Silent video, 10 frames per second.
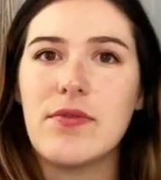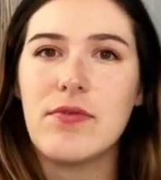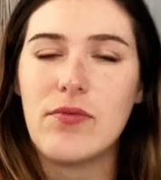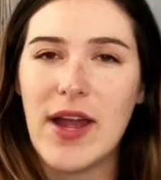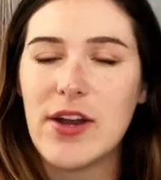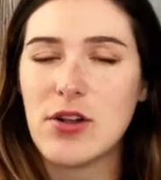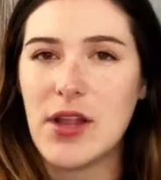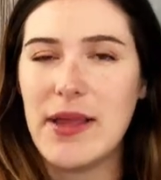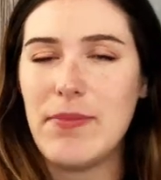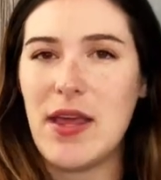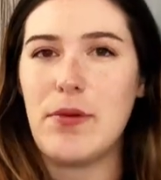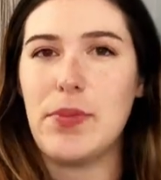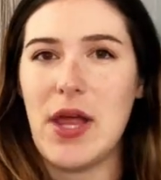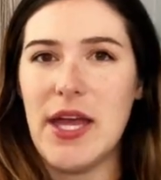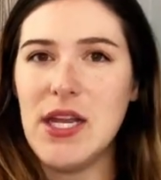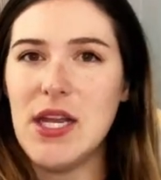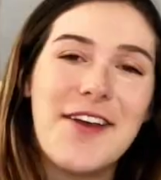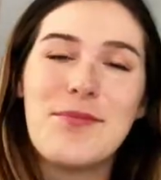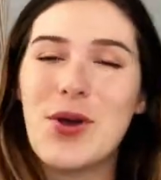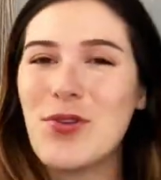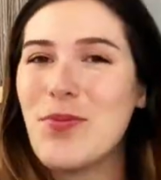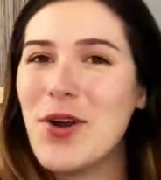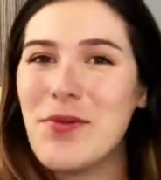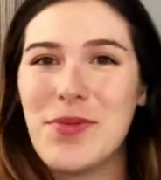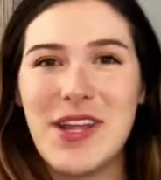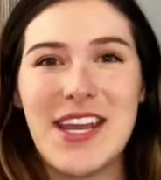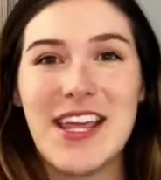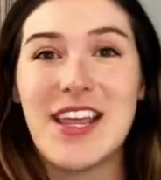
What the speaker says: red or light pink blood. Postpartum bleeding can